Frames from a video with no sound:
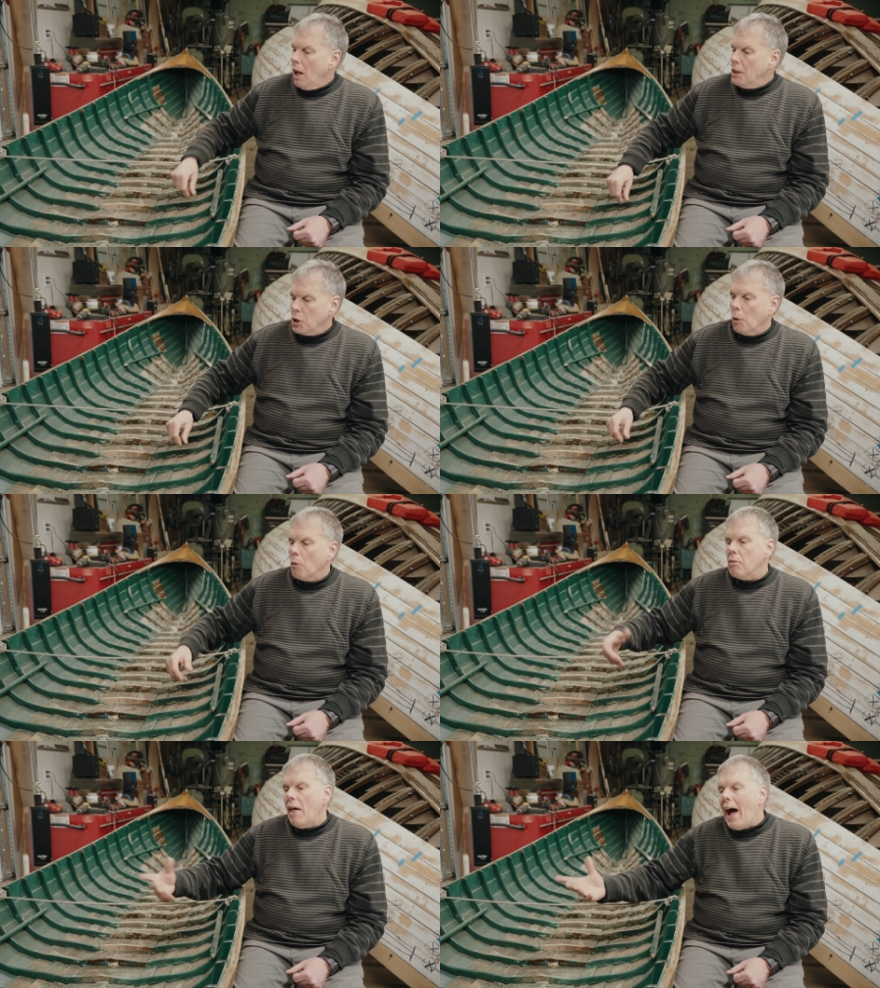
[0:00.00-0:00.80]
So
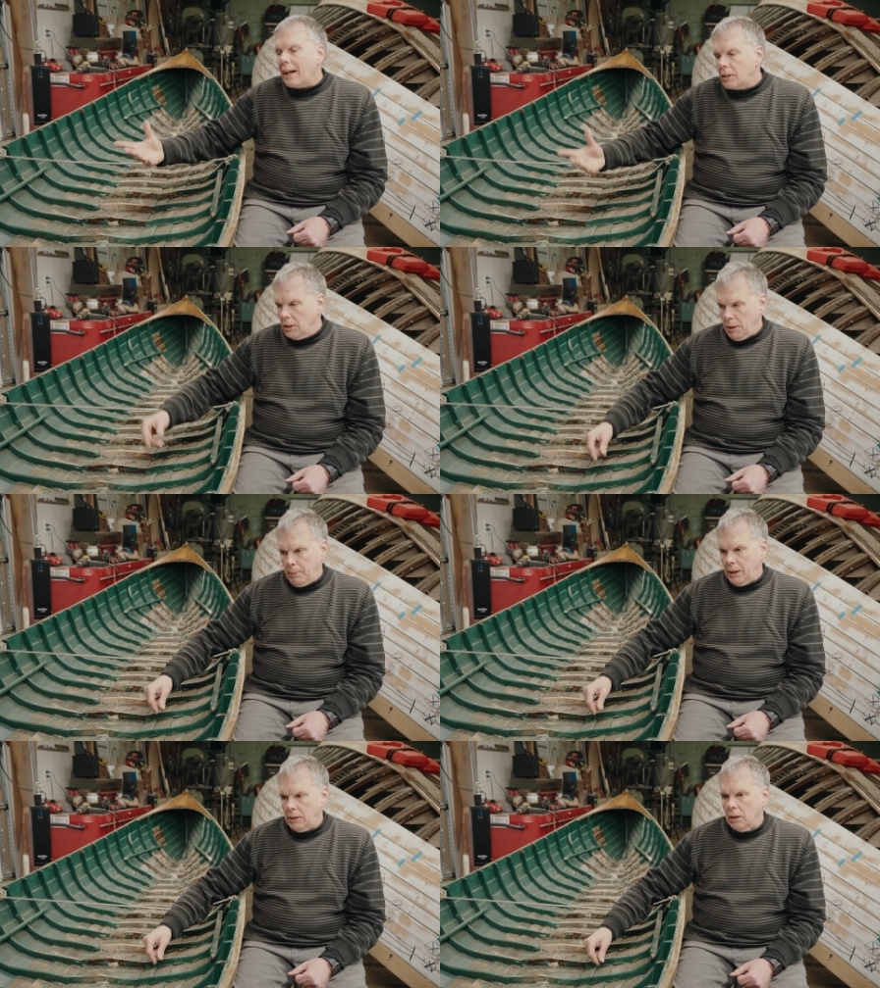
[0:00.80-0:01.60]
that could have
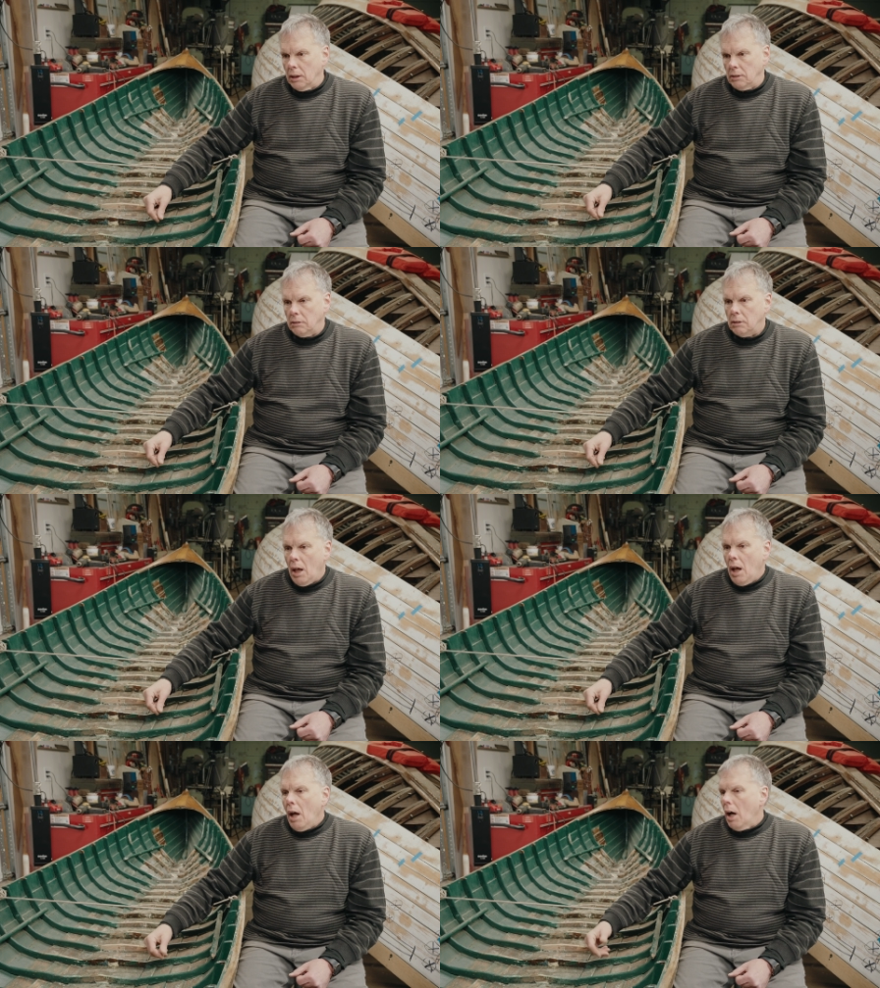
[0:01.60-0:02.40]
been done.
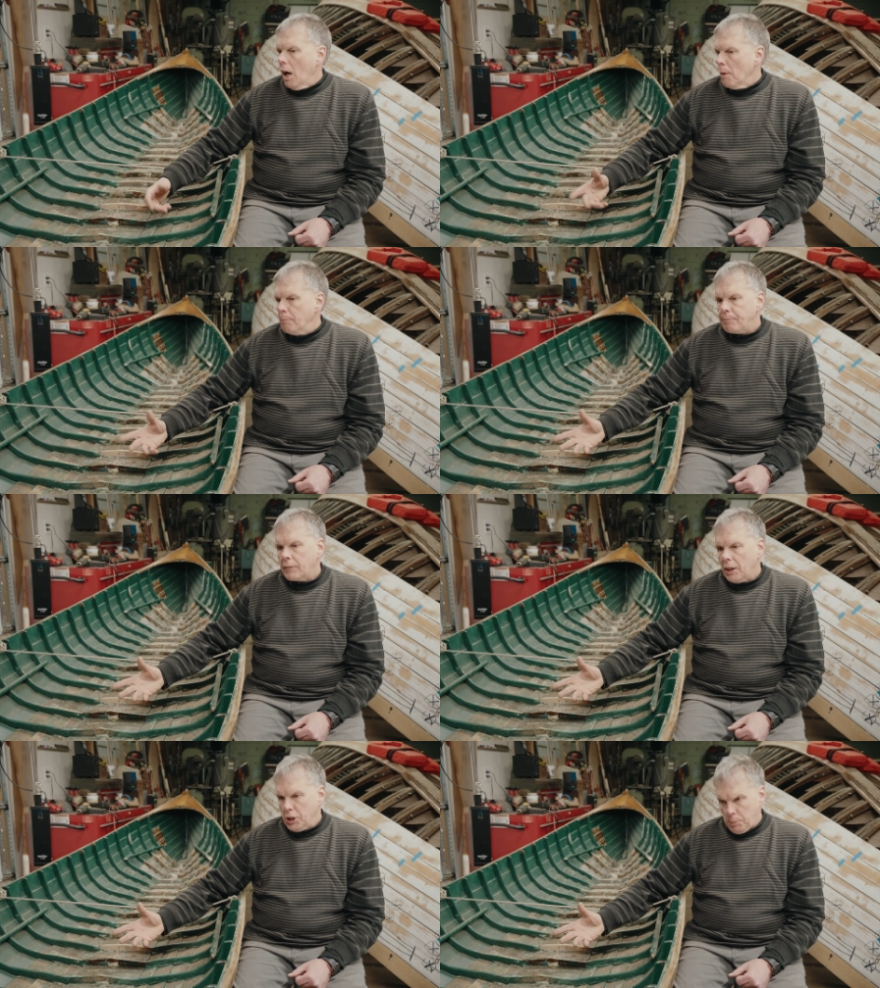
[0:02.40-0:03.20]

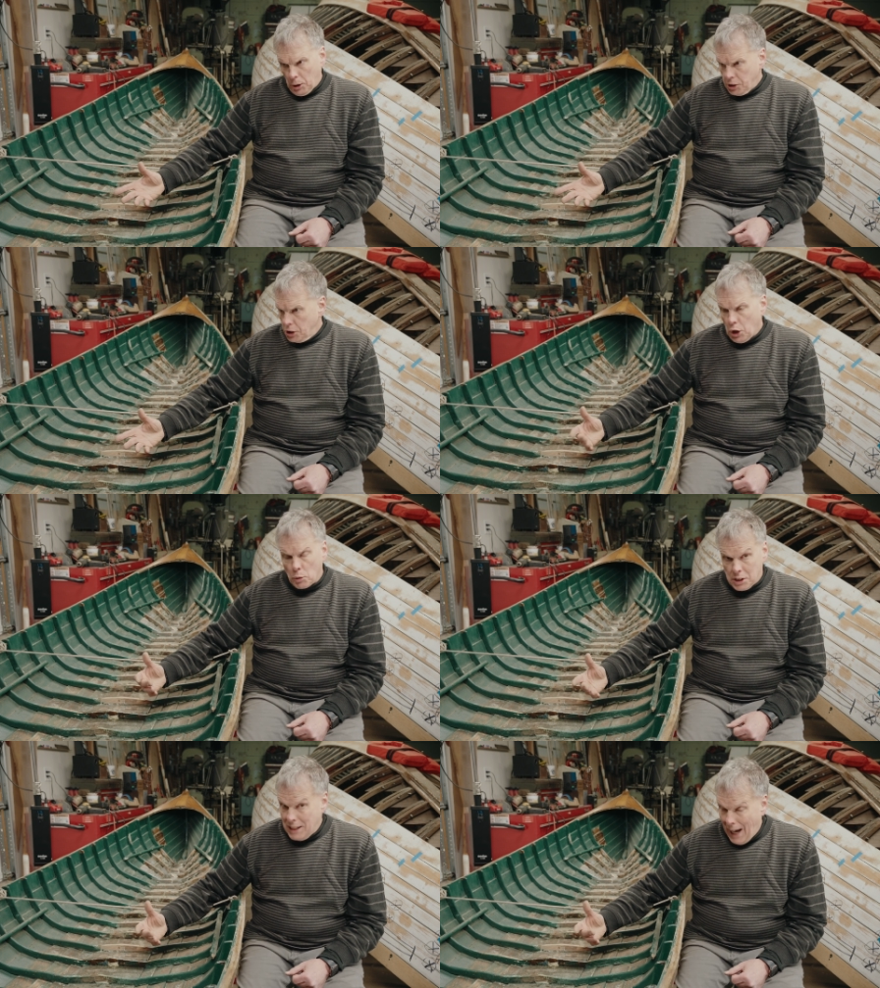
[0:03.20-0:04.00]
This person
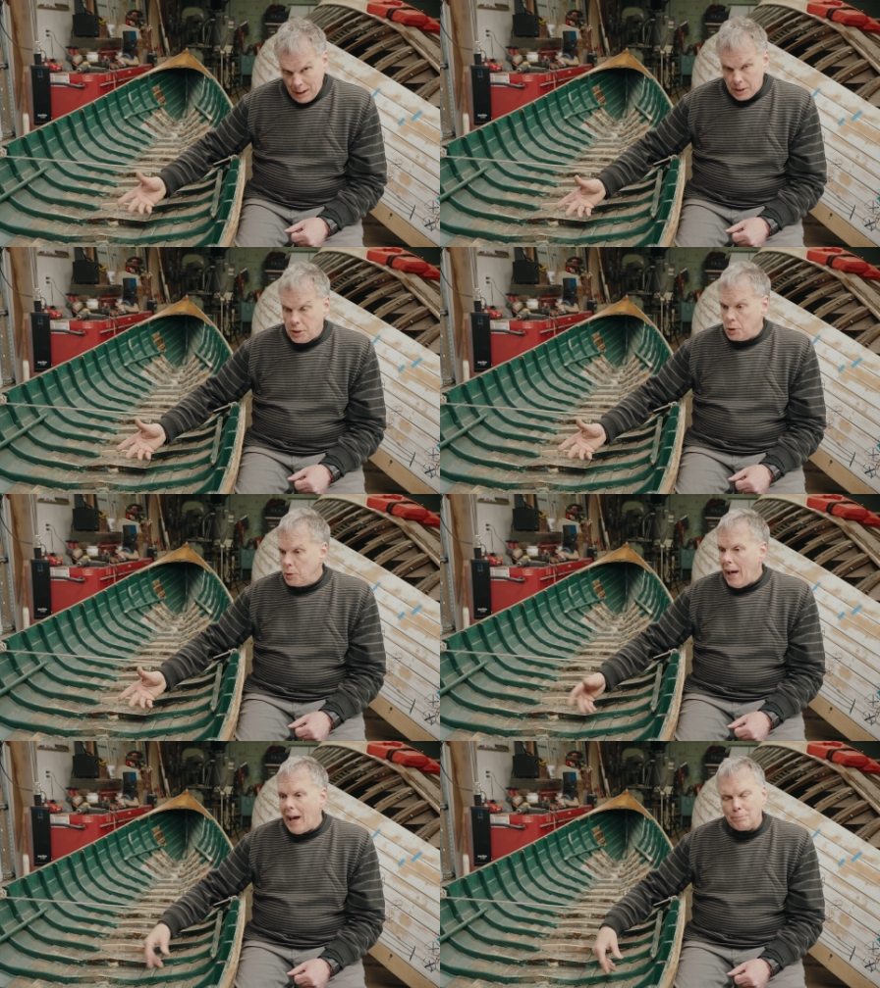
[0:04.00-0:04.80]
chose not to do
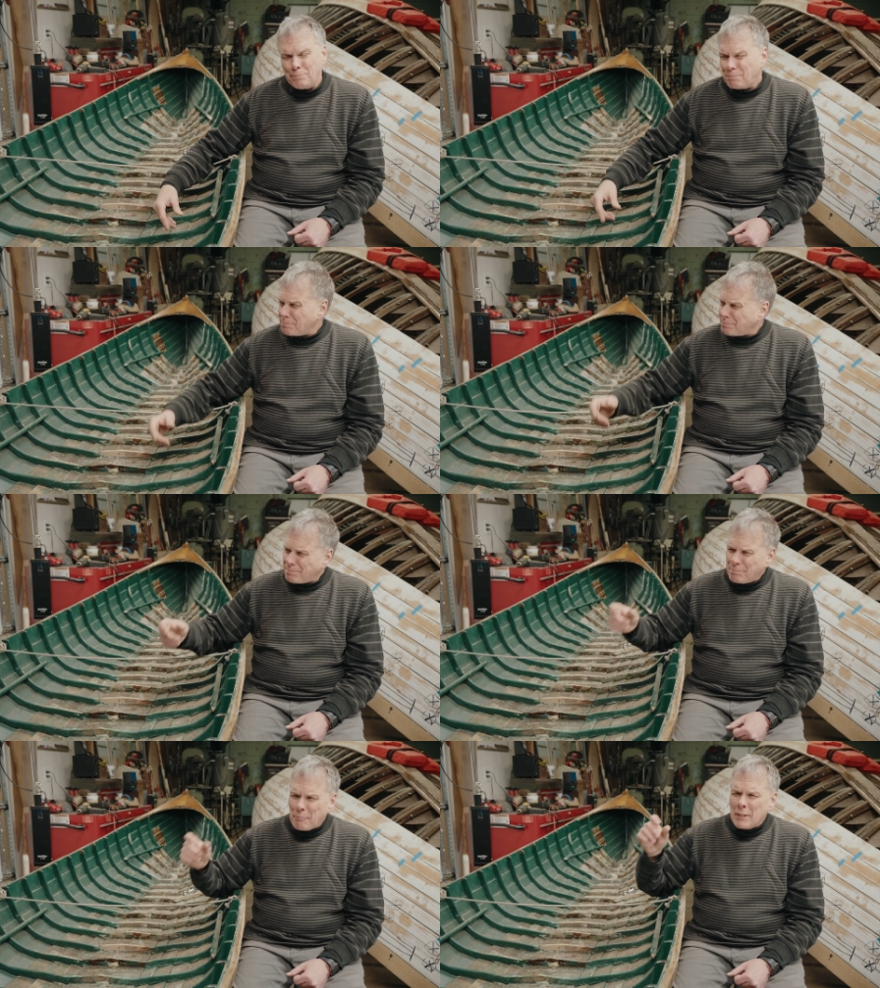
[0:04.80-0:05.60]
that.
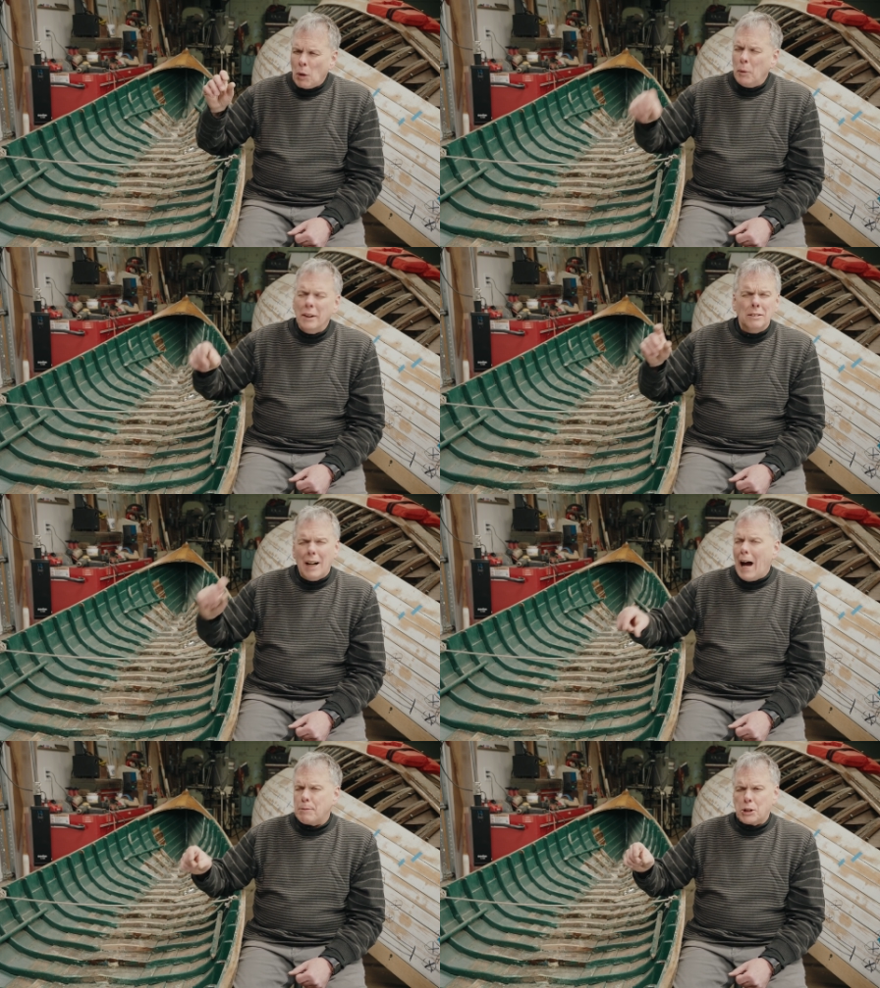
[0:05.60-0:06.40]
With a
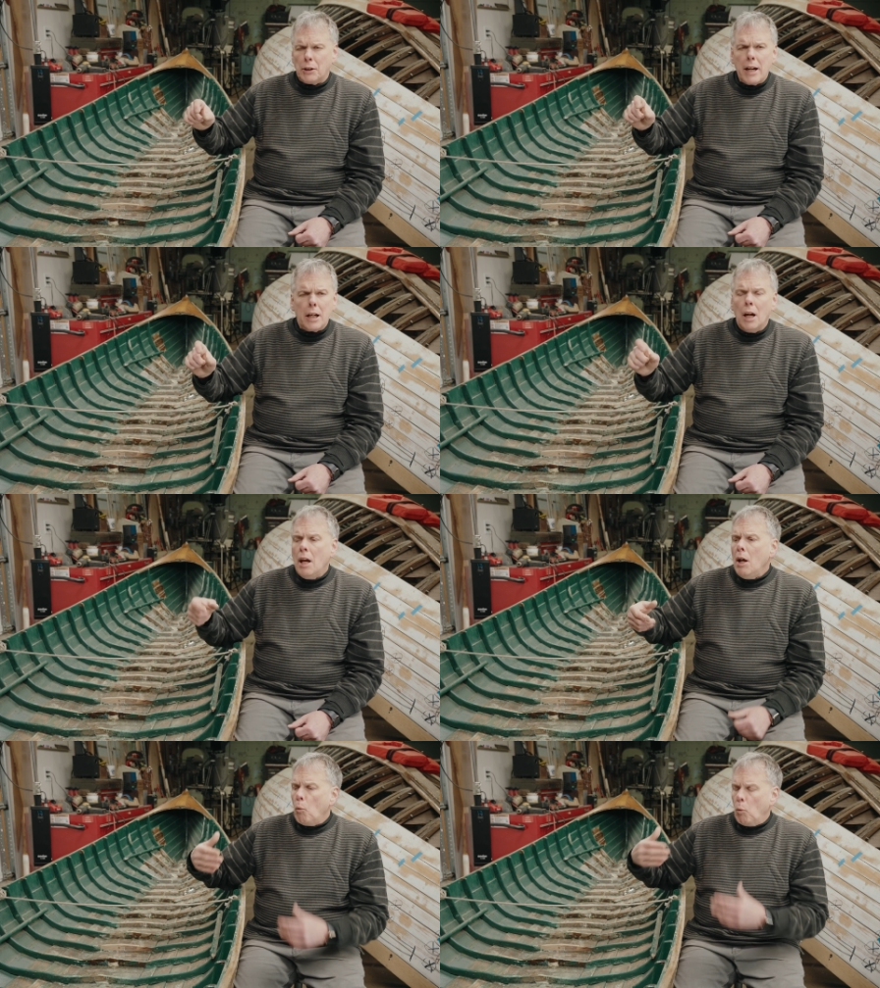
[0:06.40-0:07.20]
lap strake,
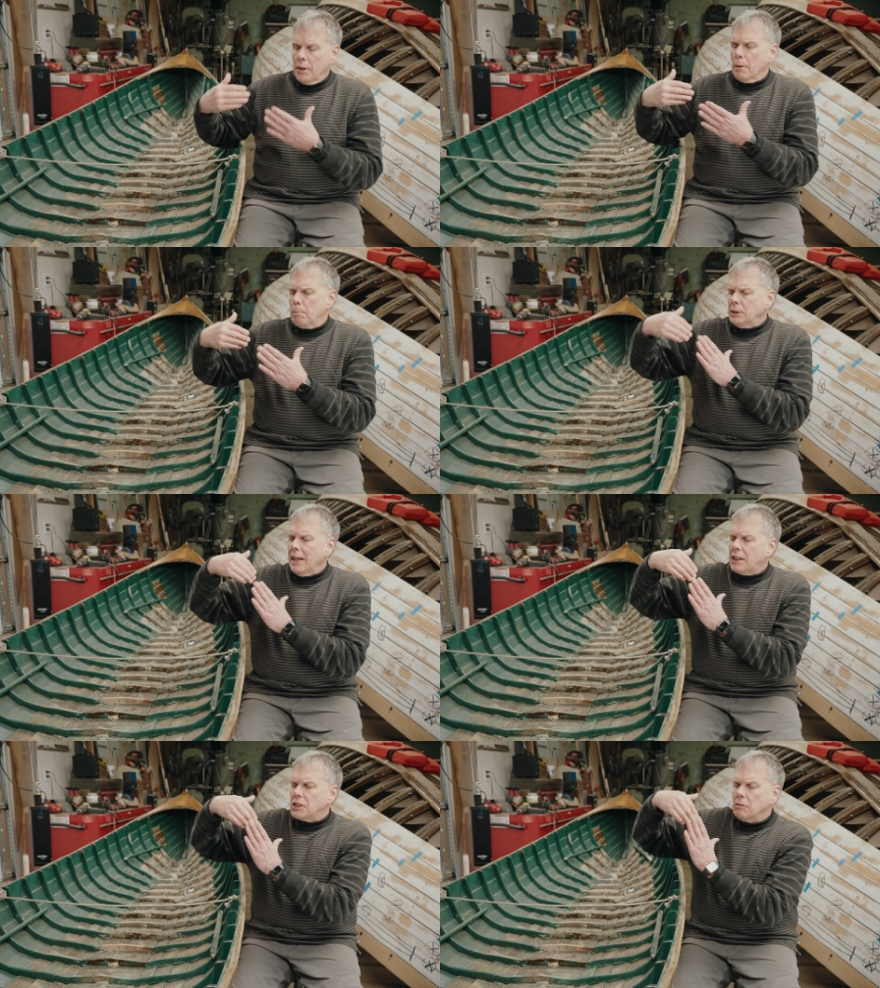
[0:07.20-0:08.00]
where the
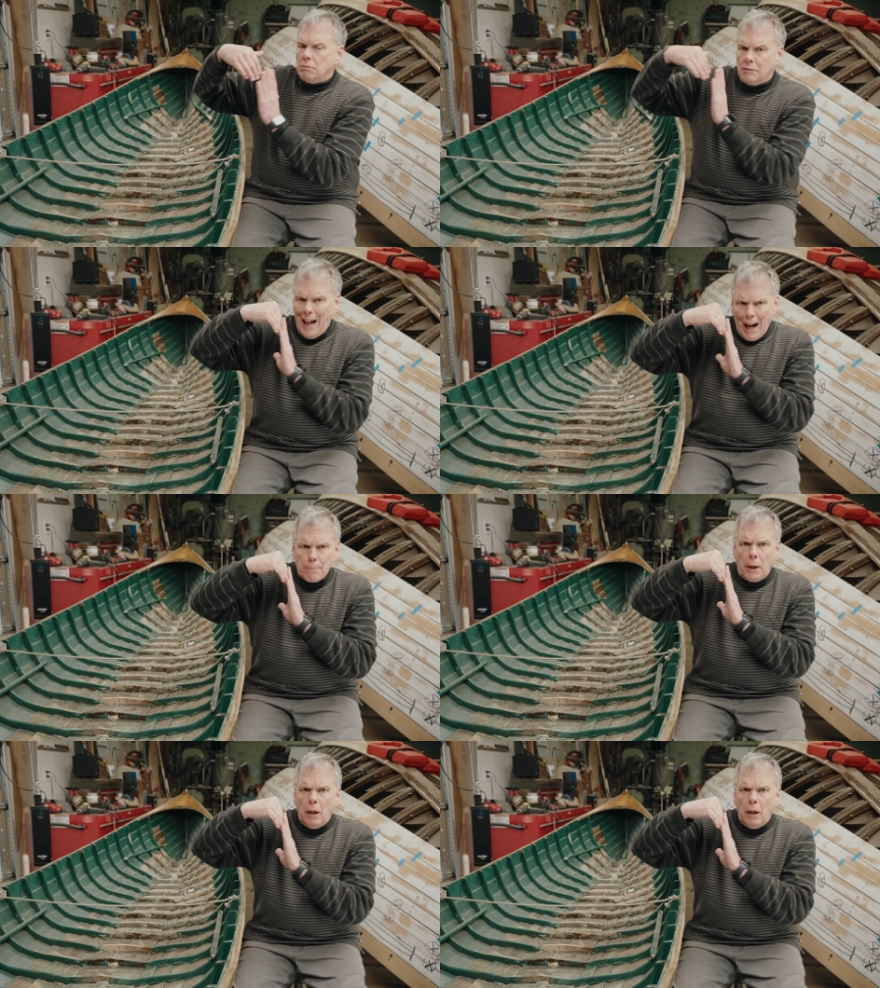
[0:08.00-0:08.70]
planks lap,